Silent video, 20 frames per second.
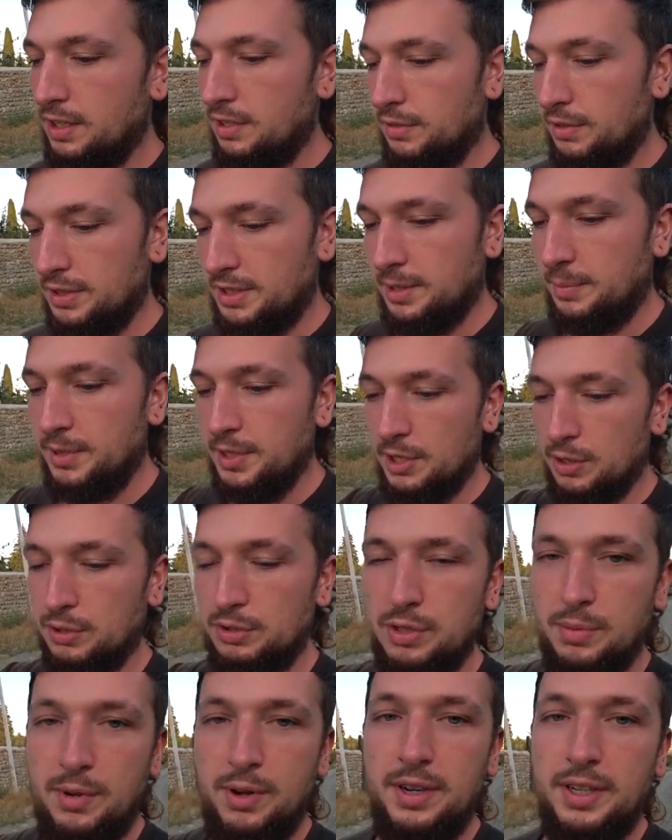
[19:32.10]
for example, you go
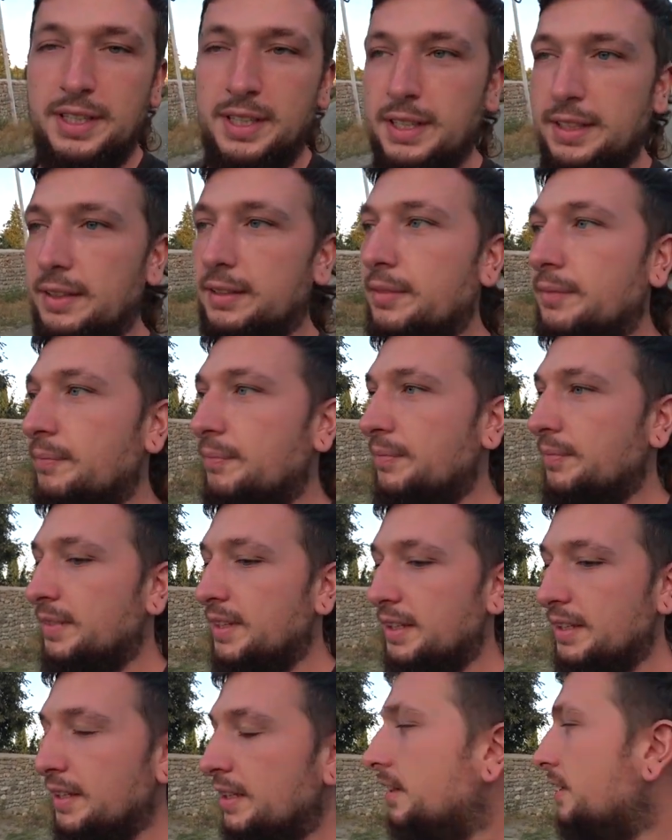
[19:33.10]
to a market.
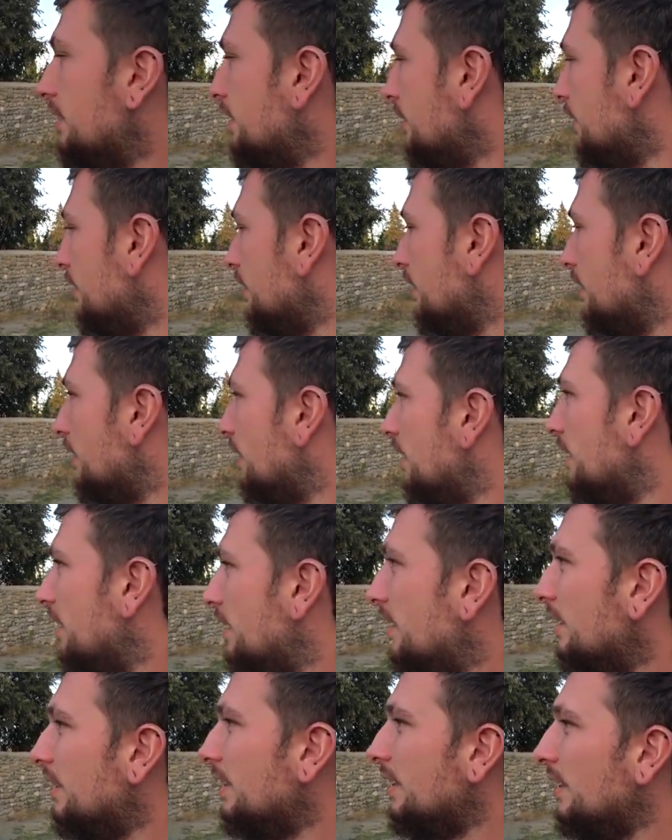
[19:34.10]
That,
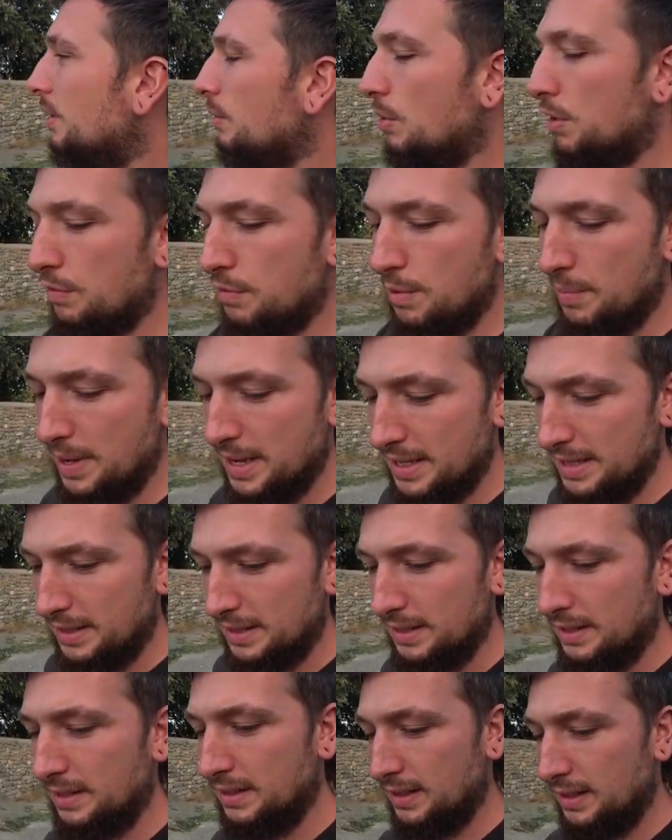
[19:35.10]
where have we been?
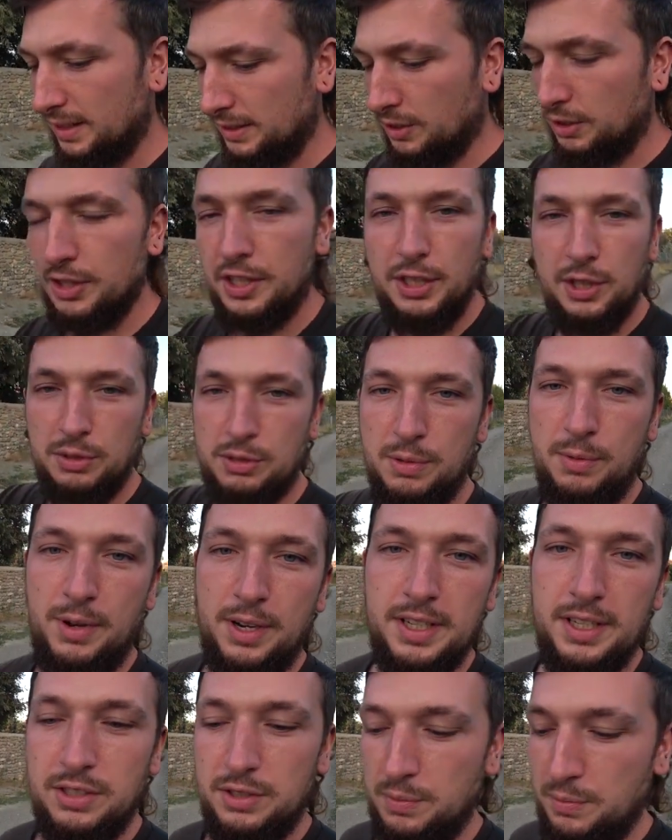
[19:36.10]
I don't know, you go to a
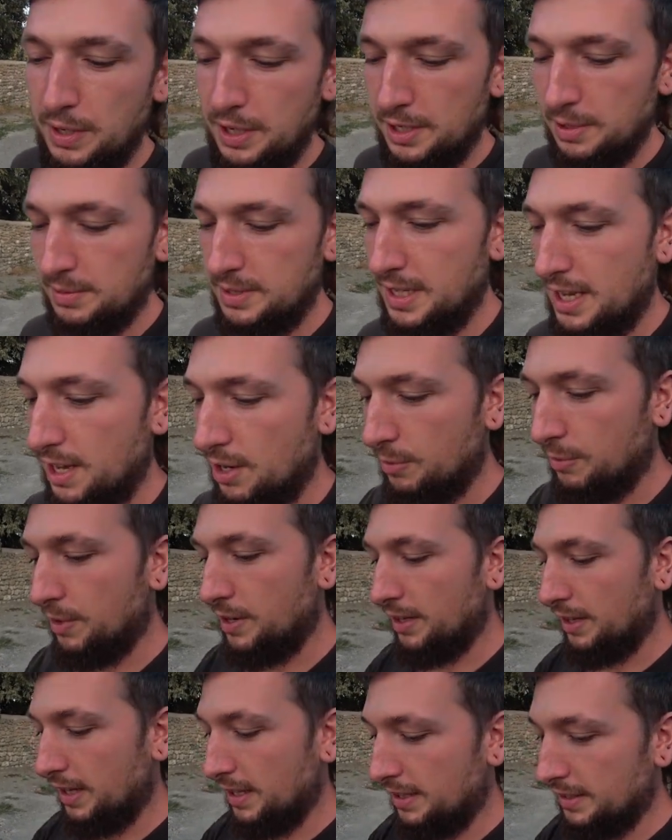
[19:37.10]
market some random town
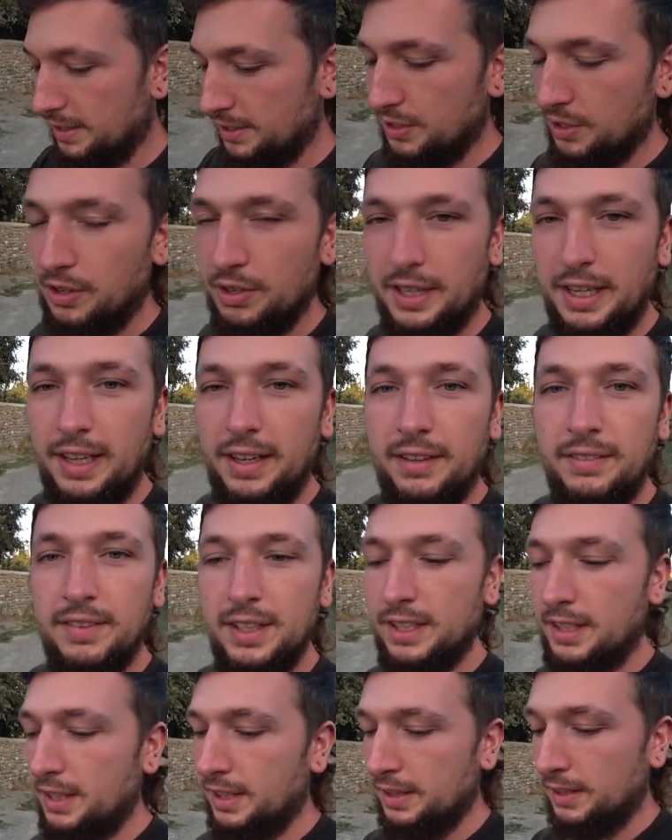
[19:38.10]
where like they don't get
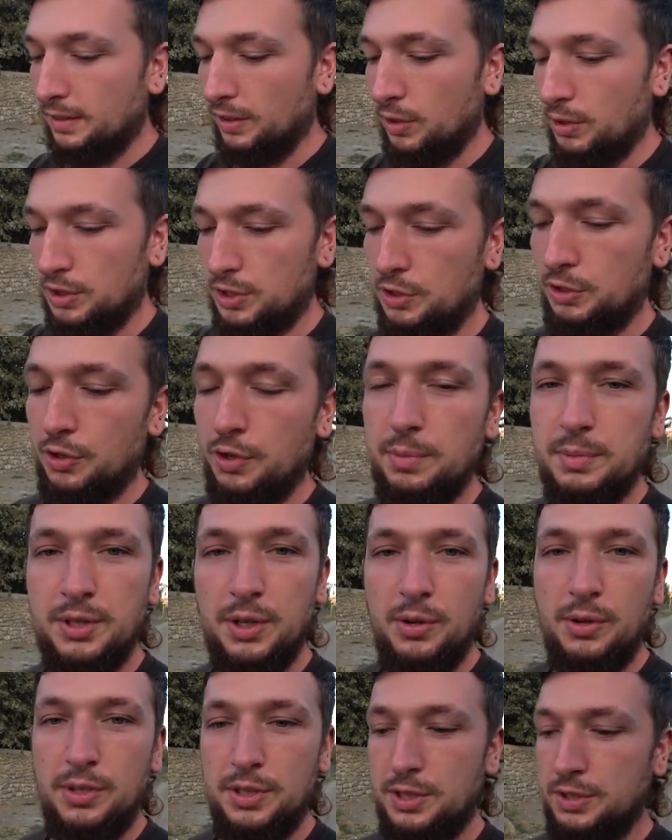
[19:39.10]
loads of group
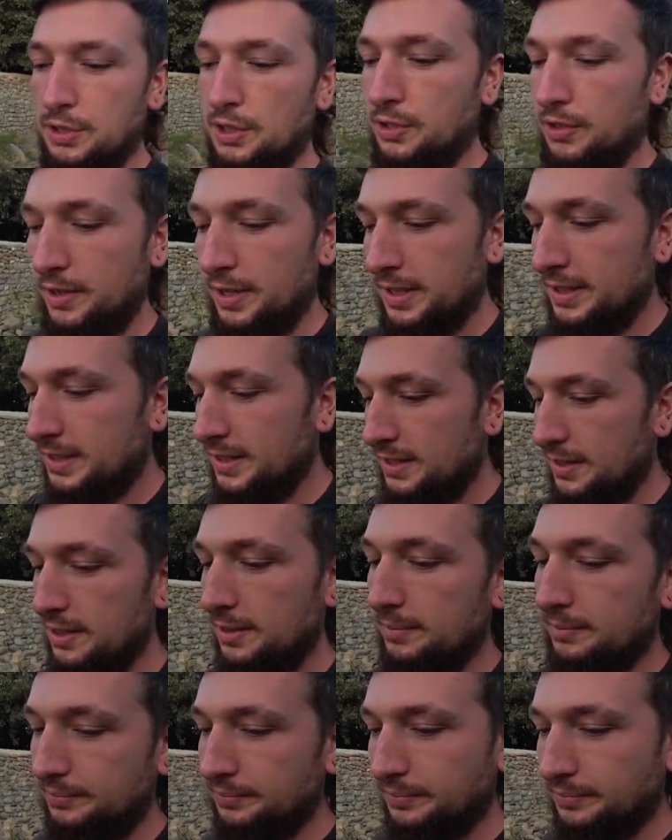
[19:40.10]
tours and
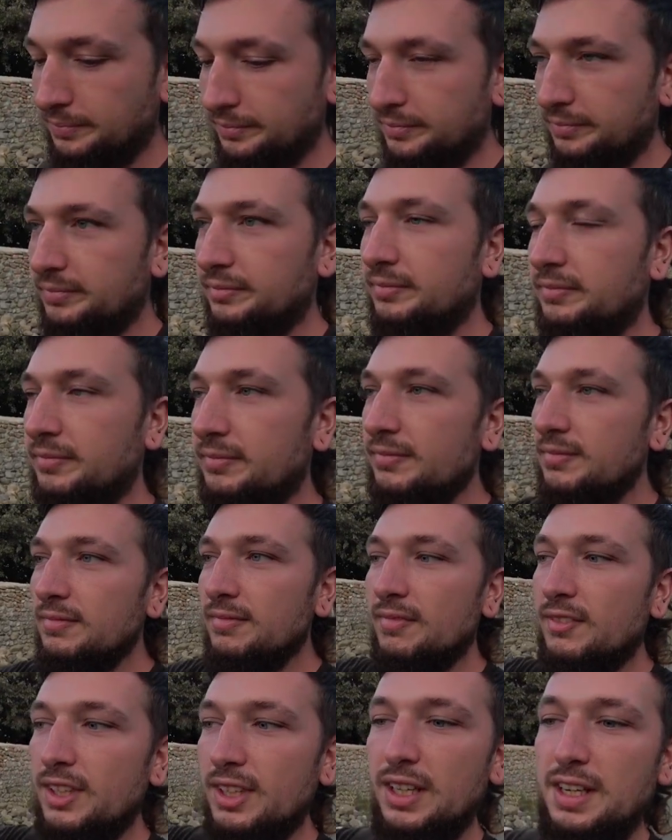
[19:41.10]
tourists
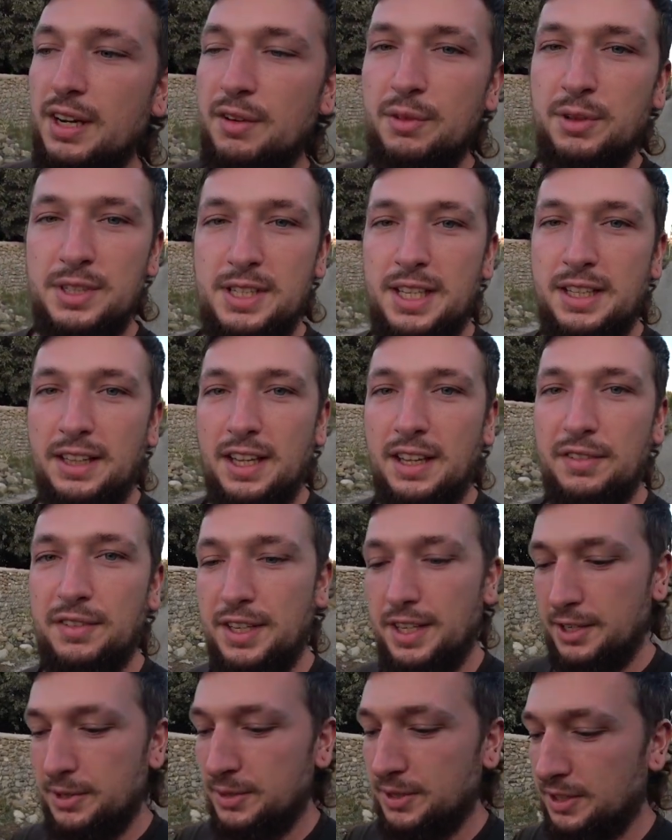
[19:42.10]
and everyone's like
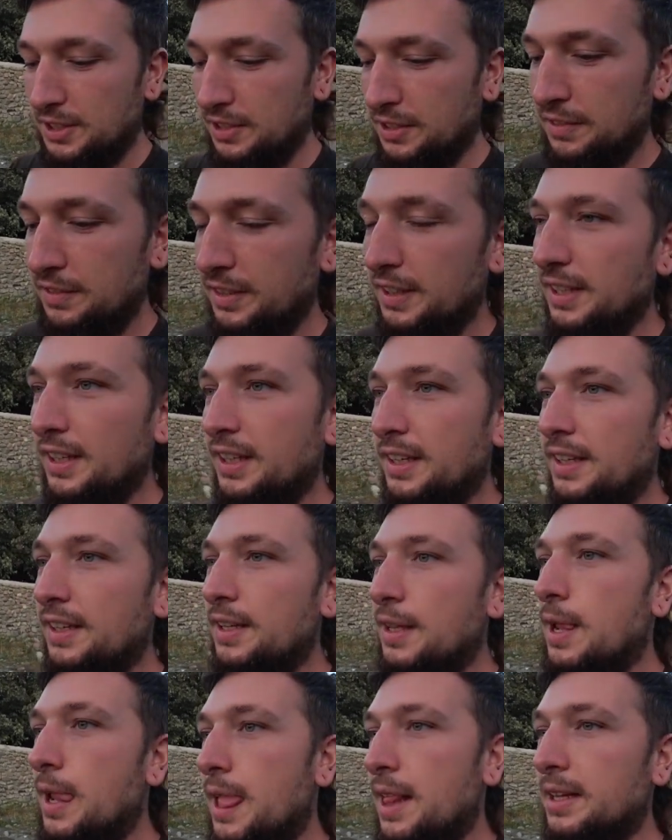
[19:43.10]
laughing at you and stuff.
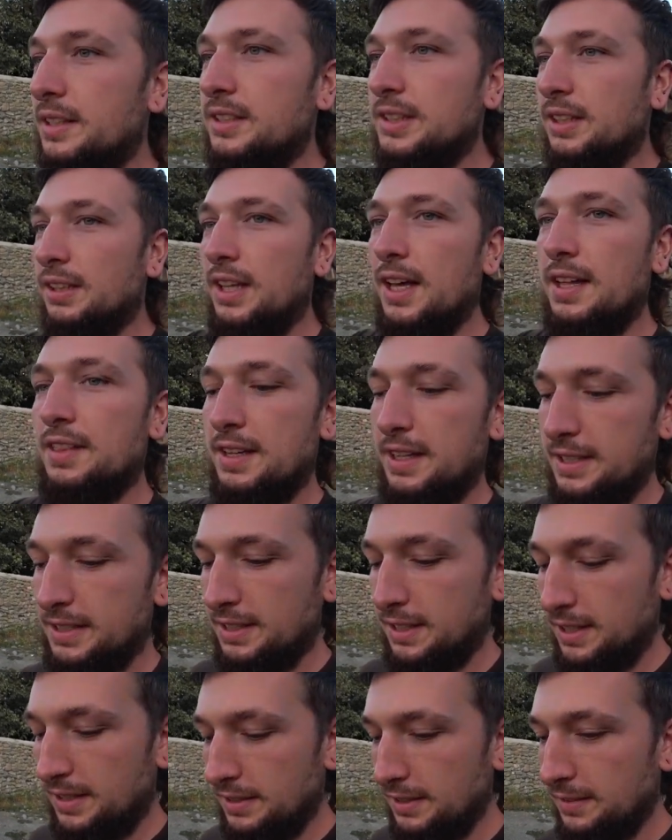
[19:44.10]
It's not like that.
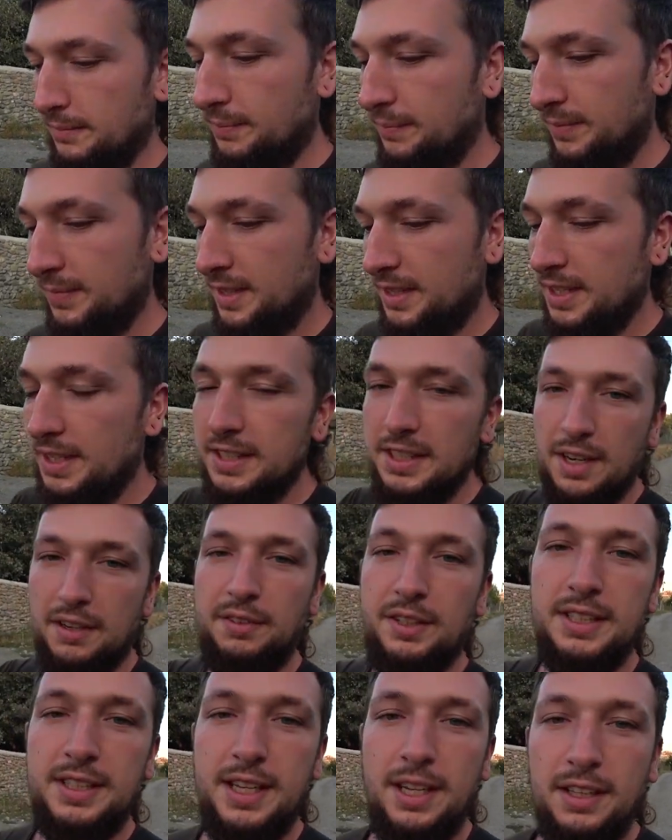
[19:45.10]
It's like you can
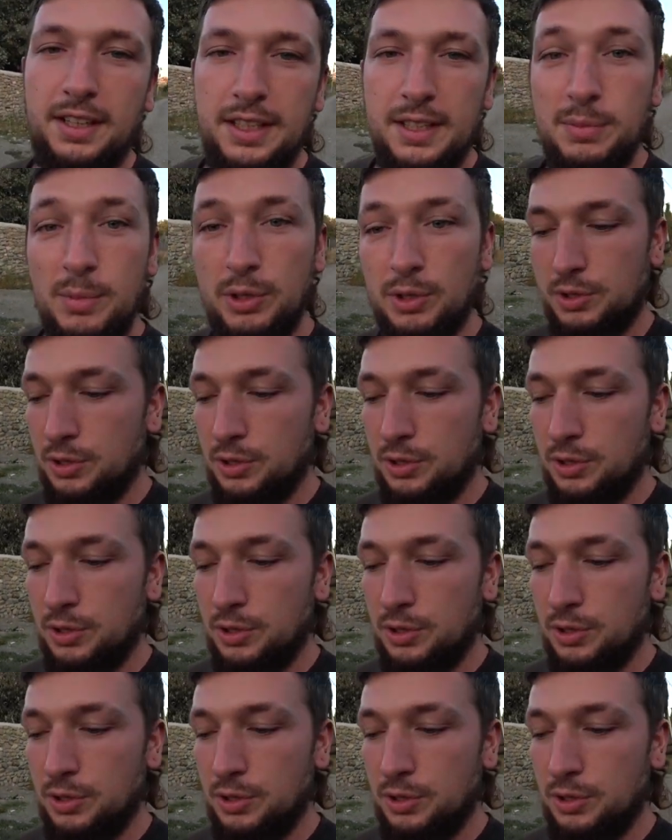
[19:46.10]
definitely tell that it's more